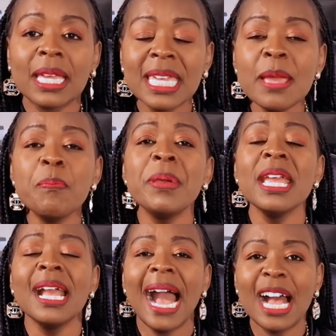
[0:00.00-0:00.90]

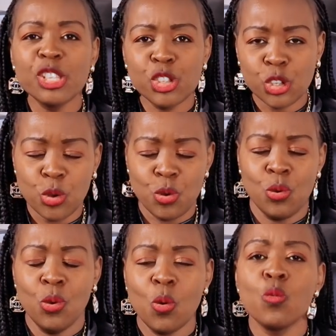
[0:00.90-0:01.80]
keeping a
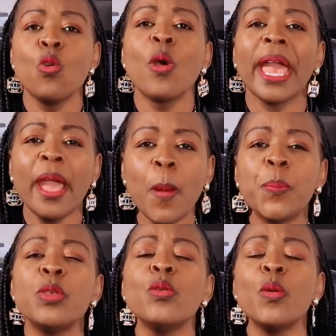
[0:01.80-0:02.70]
journal will
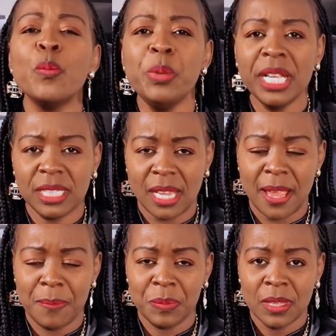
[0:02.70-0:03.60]
help you big
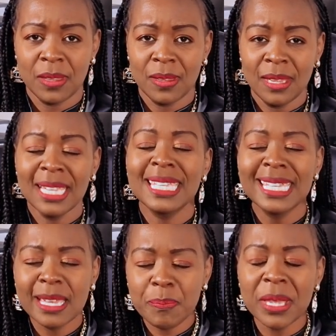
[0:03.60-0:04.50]
time.
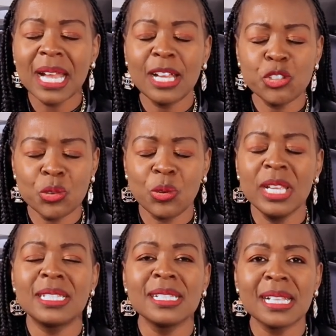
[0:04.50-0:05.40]
Keeping a journal,
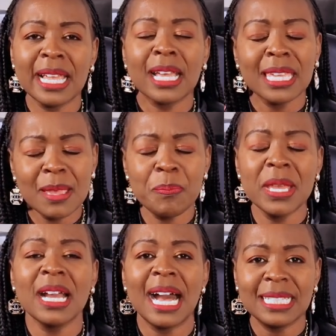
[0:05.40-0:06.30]
it is like keeping a